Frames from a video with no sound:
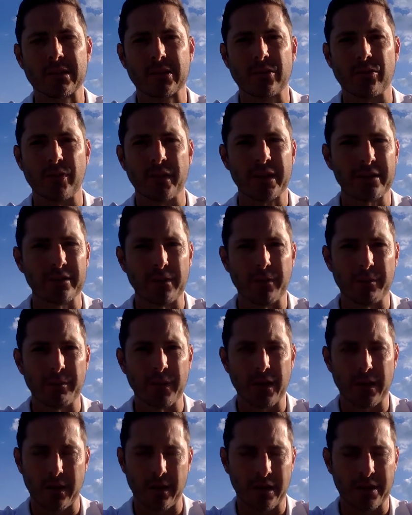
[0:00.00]
curriculum
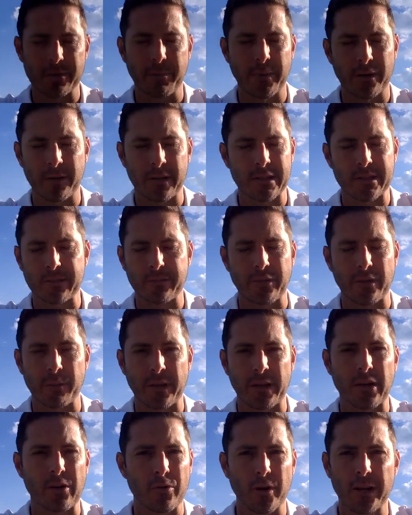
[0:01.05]
experience from
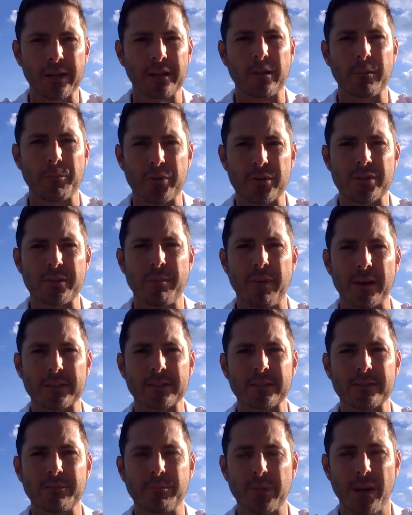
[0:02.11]
a curriculum perspective,